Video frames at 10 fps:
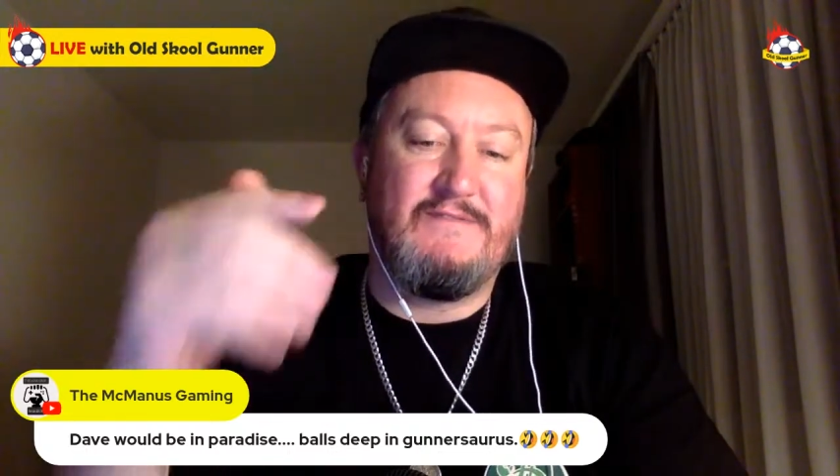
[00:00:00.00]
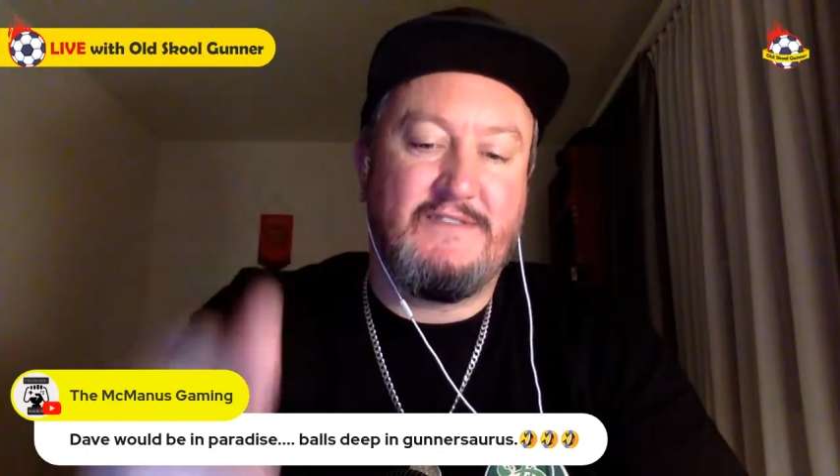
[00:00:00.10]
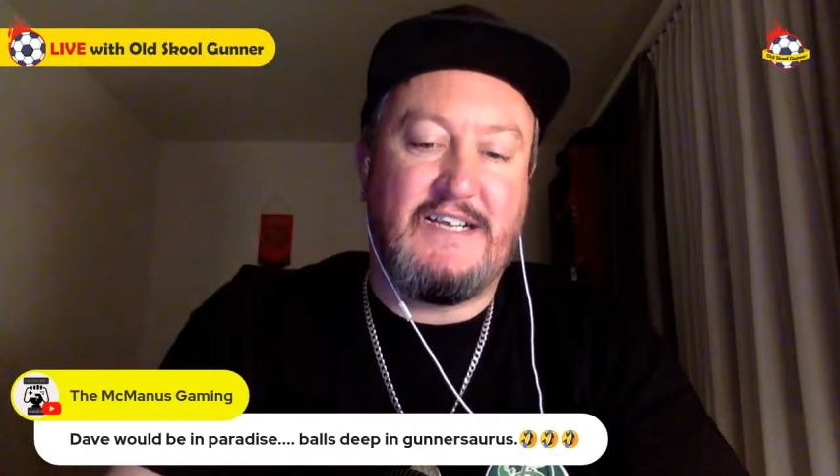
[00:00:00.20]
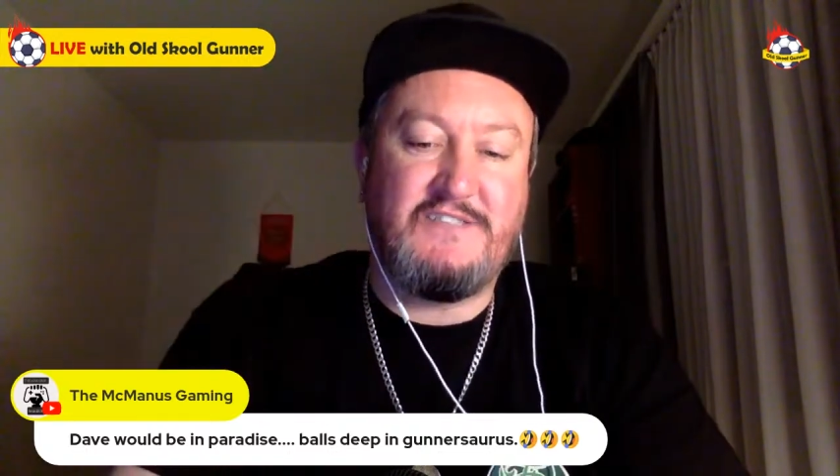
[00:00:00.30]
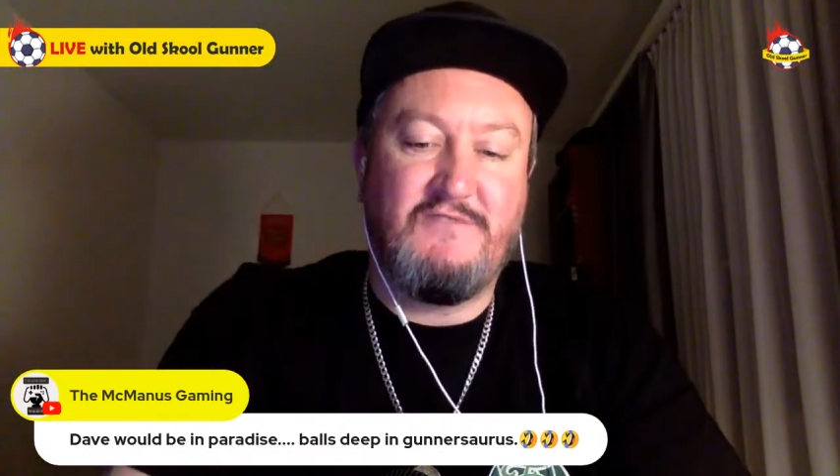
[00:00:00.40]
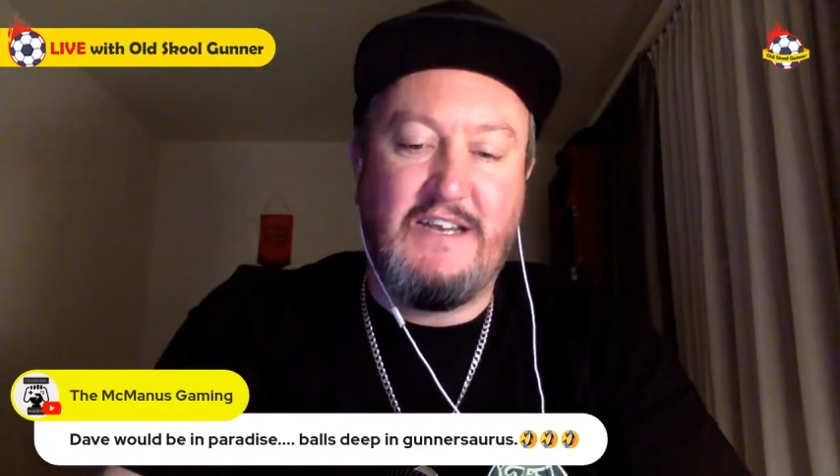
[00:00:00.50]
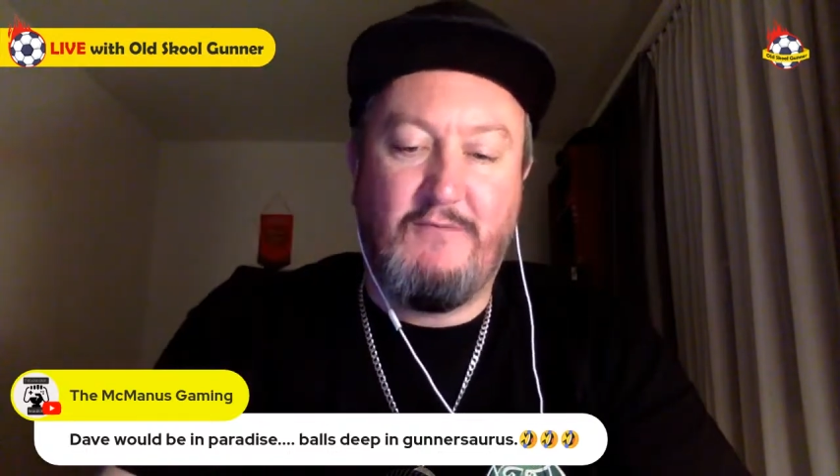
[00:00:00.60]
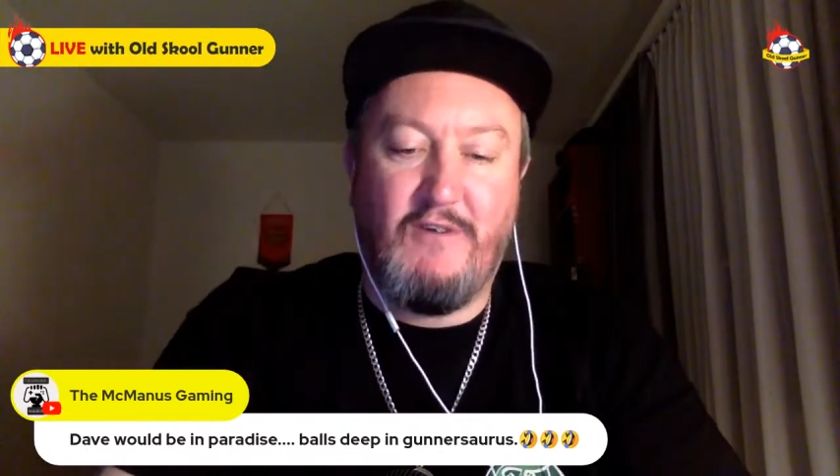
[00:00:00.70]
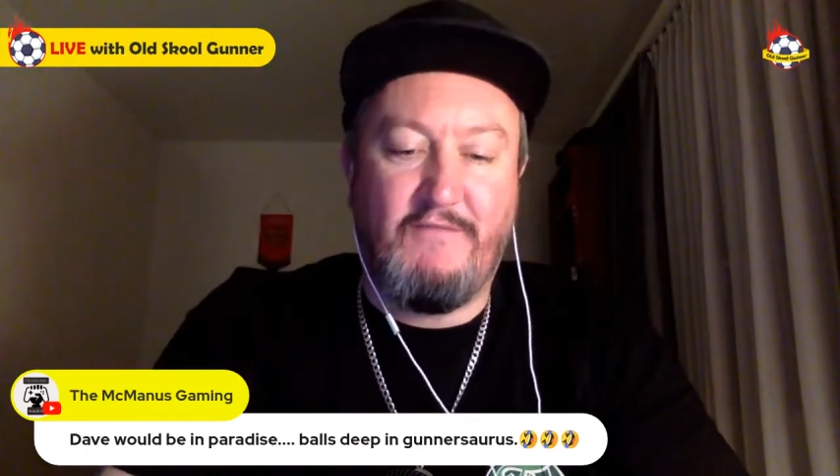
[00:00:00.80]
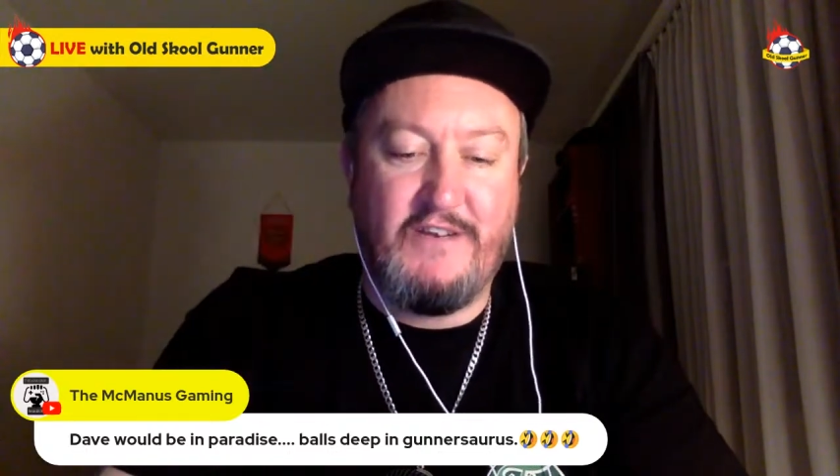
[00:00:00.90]

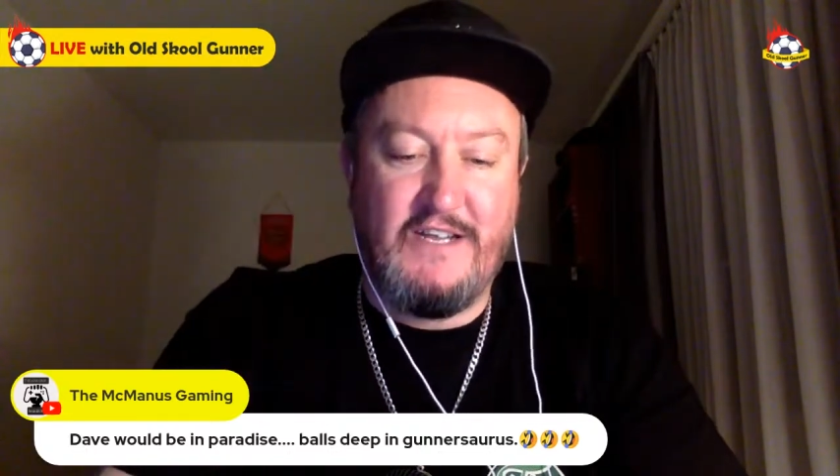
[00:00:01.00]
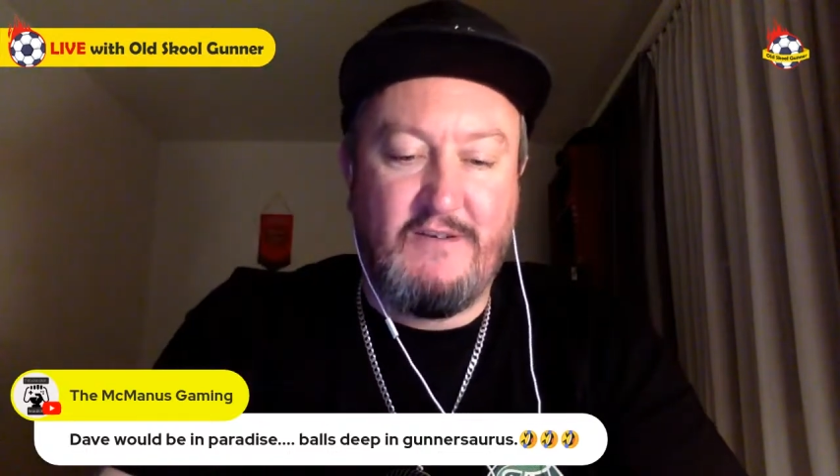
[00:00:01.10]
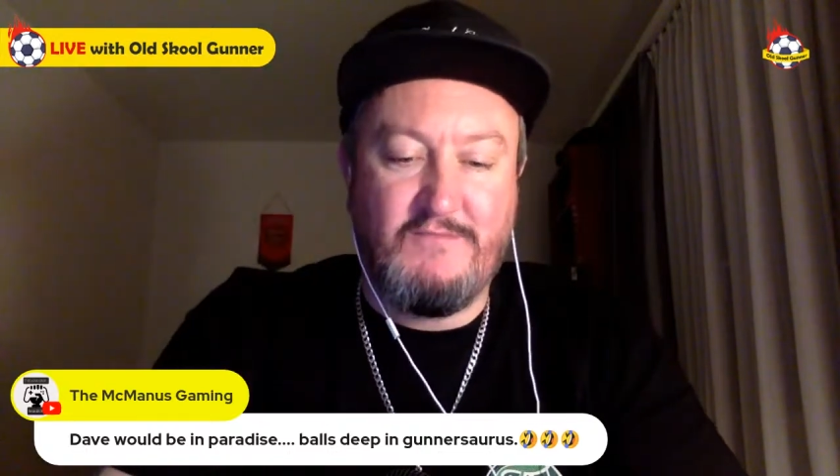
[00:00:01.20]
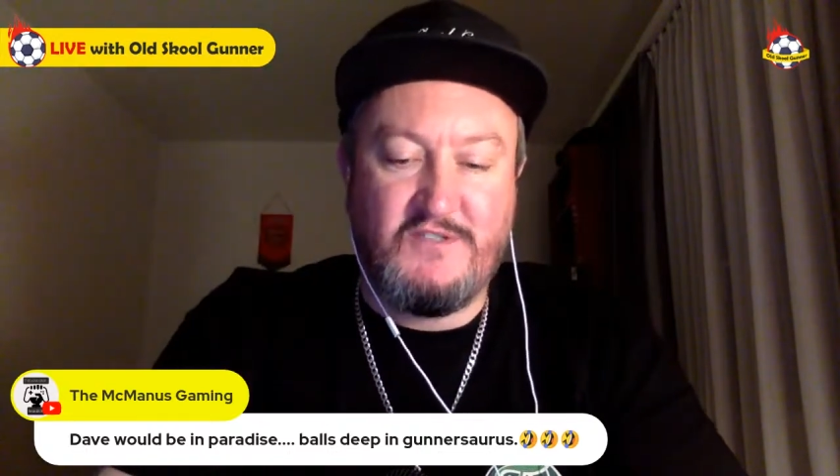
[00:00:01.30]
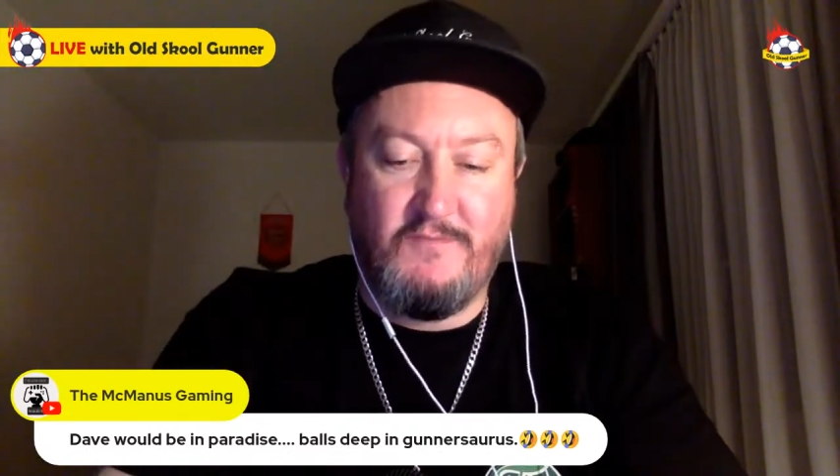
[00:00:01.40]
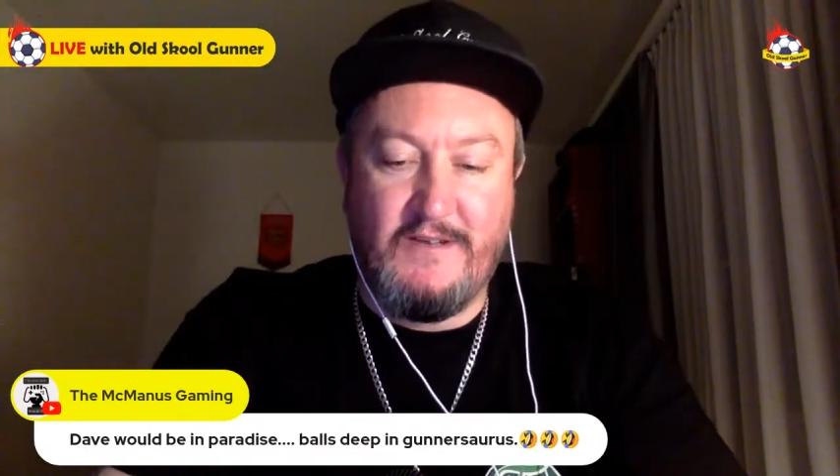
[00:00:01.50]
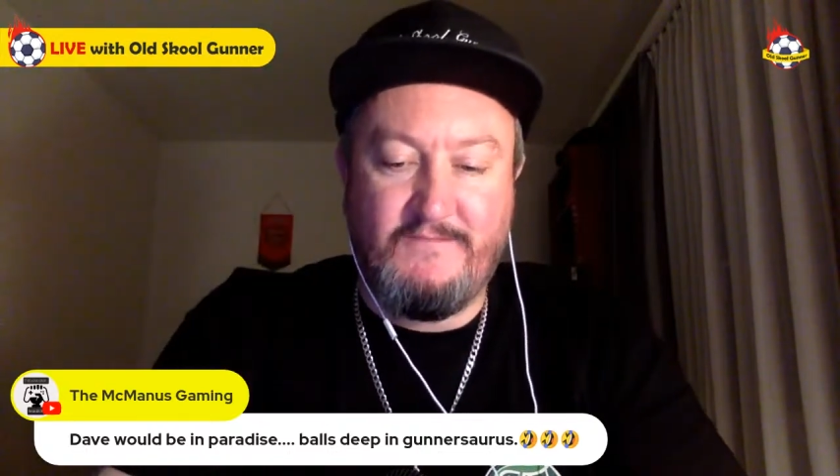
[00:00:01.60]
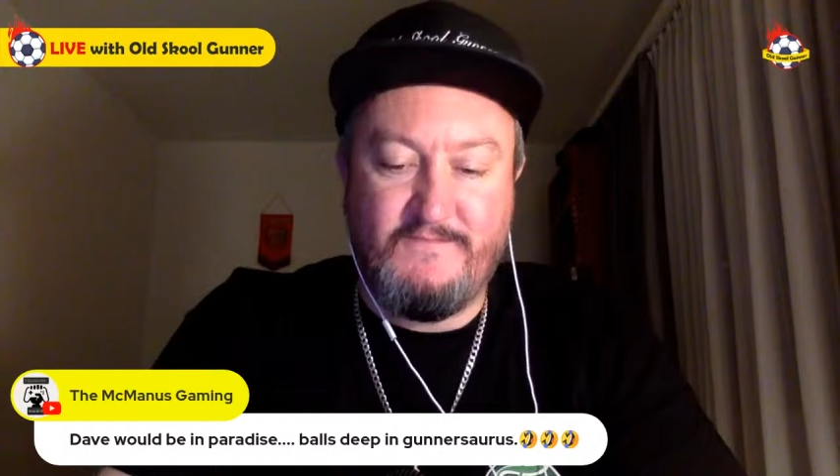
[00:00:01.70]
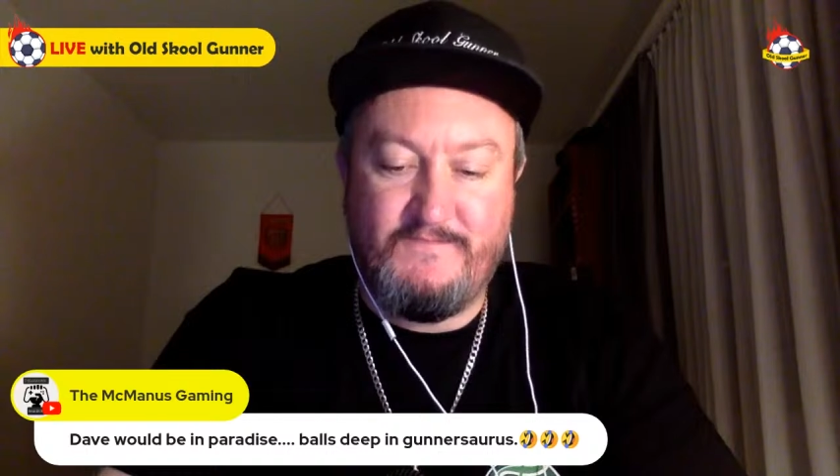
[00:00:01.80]
where everything comes from, man.